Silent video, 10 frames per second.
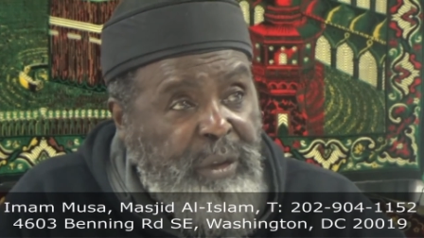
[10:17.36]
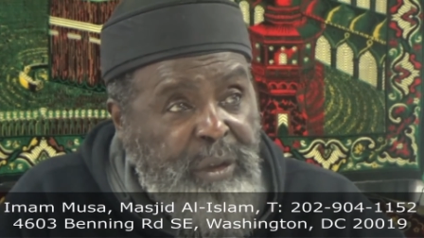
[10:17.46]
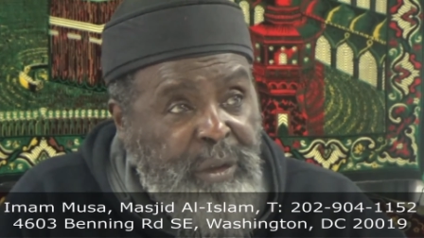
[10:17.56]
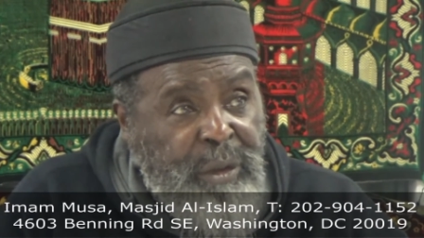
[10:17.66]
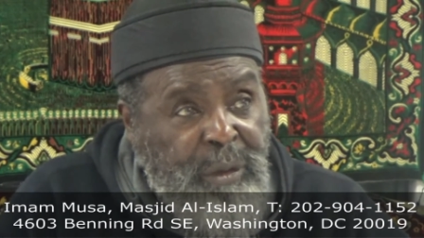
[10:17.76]

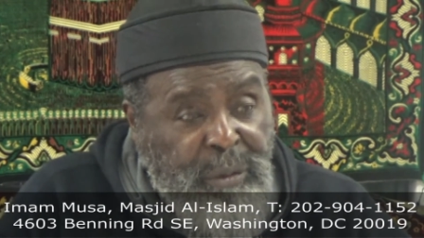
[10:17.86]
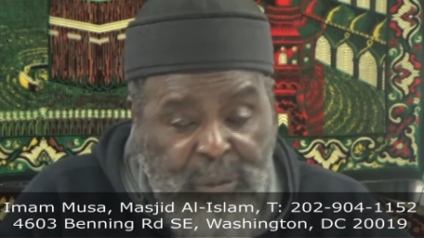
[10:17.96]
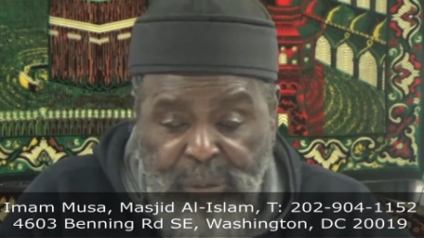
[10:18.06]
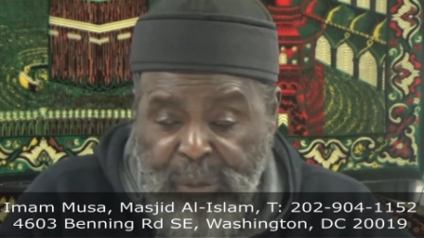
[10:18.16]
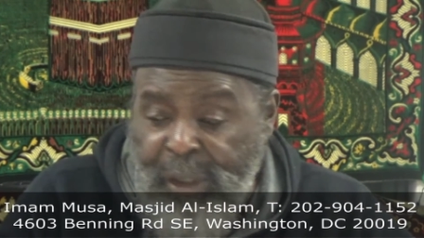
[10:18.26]
you know,
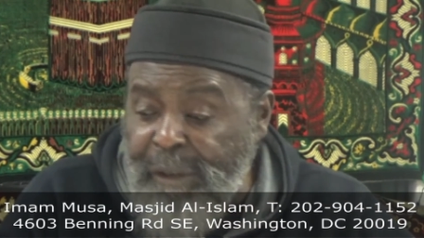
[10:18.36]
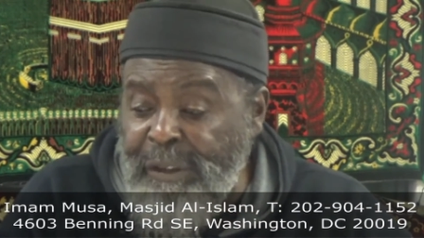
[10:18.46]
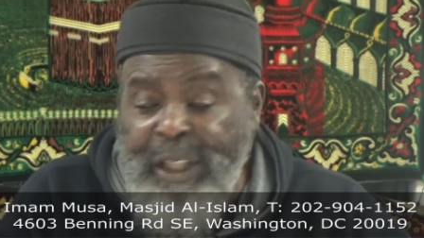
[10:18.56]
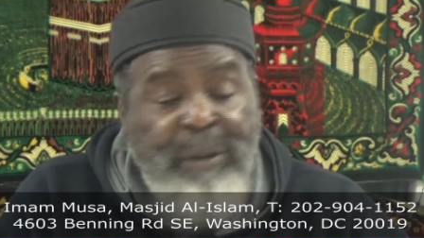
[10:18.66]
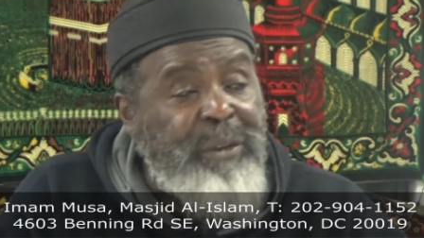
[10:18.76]

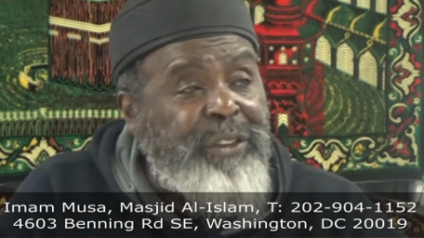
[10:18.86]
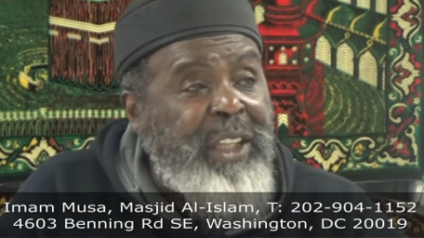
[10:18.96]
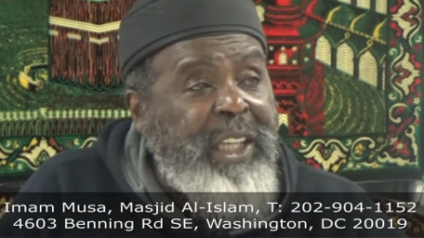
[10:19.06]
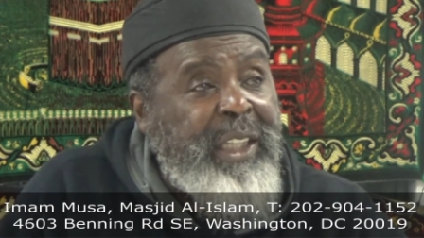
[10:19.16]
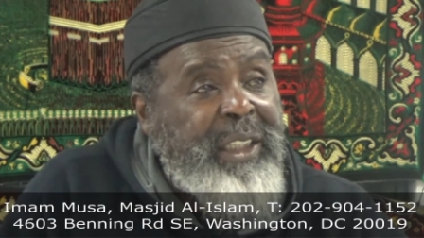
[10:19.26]
whatever they was
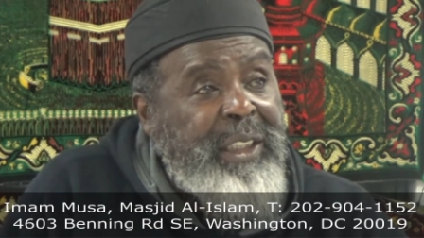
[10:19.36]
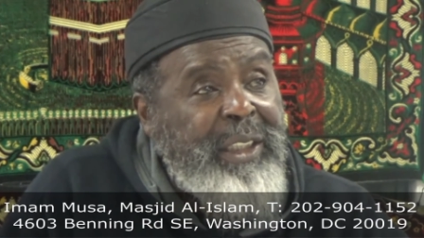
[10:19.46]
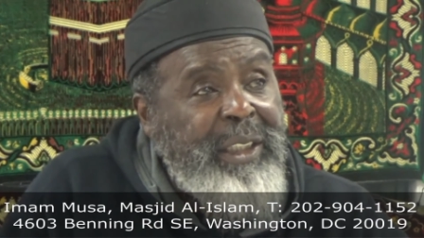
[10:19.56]
thinking,